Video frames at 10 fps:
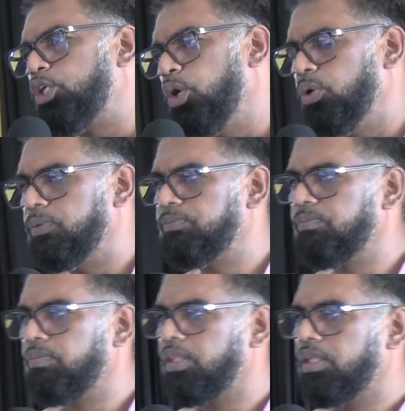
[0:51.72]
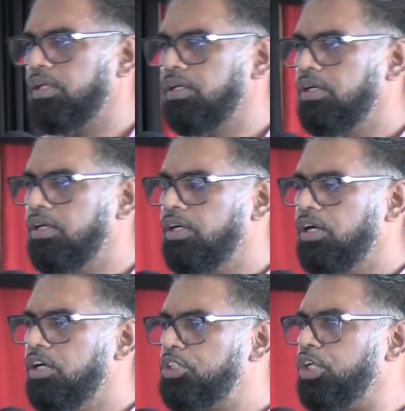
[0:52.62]
you
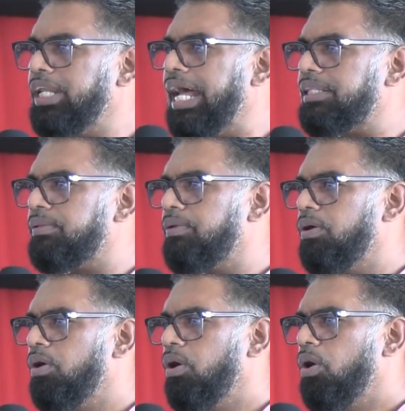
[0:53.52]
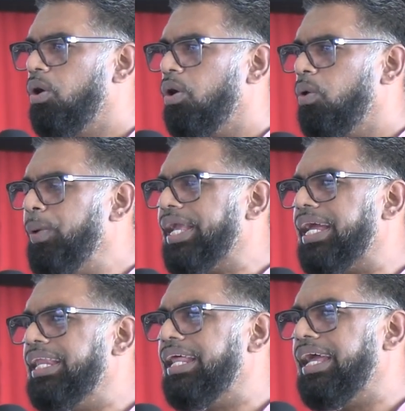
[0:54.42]
so that we
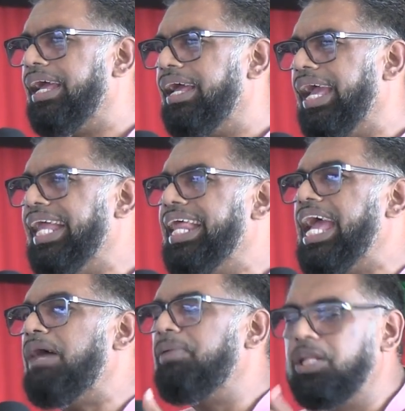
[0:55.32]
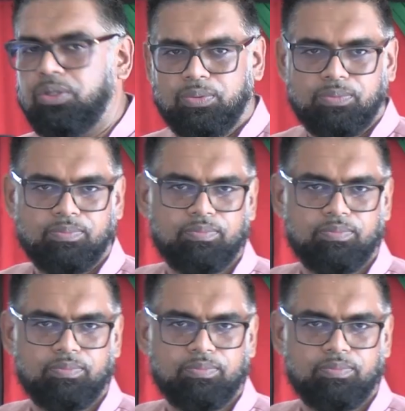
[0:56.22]
can enable you